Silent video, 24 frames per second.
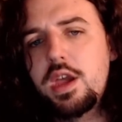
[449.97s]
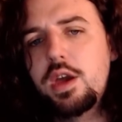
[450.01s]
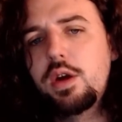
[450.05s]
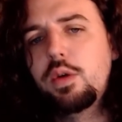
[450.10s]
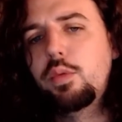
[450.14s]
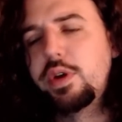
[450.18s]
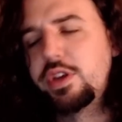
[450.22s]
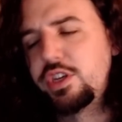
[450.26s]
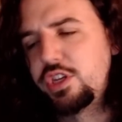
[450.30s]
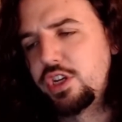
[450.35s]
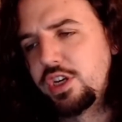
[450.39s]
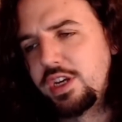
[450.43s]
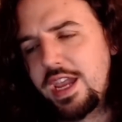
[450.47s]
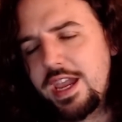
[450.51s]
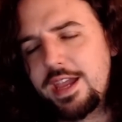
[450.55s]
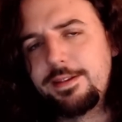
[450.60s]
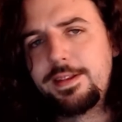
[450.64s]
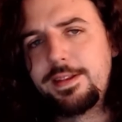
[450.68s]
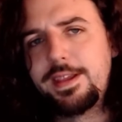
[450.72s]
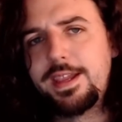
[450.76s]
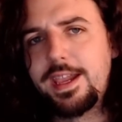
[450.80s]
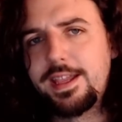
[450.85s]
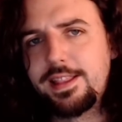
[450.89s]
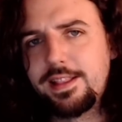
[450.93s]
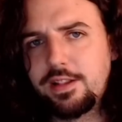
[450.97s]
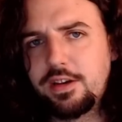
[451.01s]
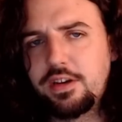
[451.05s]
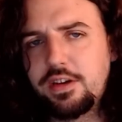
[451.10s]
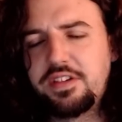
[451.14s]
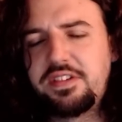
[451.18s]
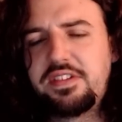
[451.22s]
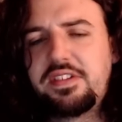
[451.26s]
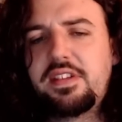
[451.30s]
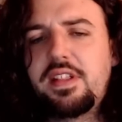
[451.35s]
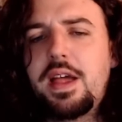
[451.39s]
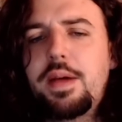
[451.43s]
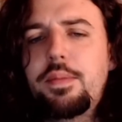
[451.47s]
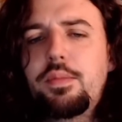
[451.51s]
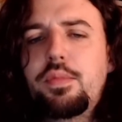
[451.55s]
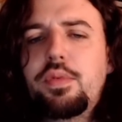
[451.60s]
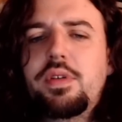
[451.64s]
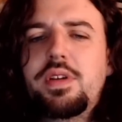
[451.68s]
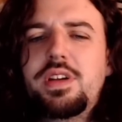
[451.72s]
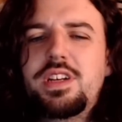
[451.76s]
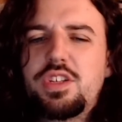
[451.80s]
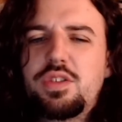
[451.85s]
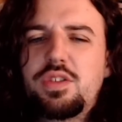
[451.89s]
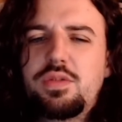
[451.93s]
which, again, he had a little slump where
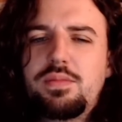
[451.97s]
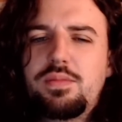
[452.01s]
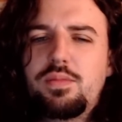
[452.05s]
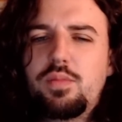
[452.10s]
he just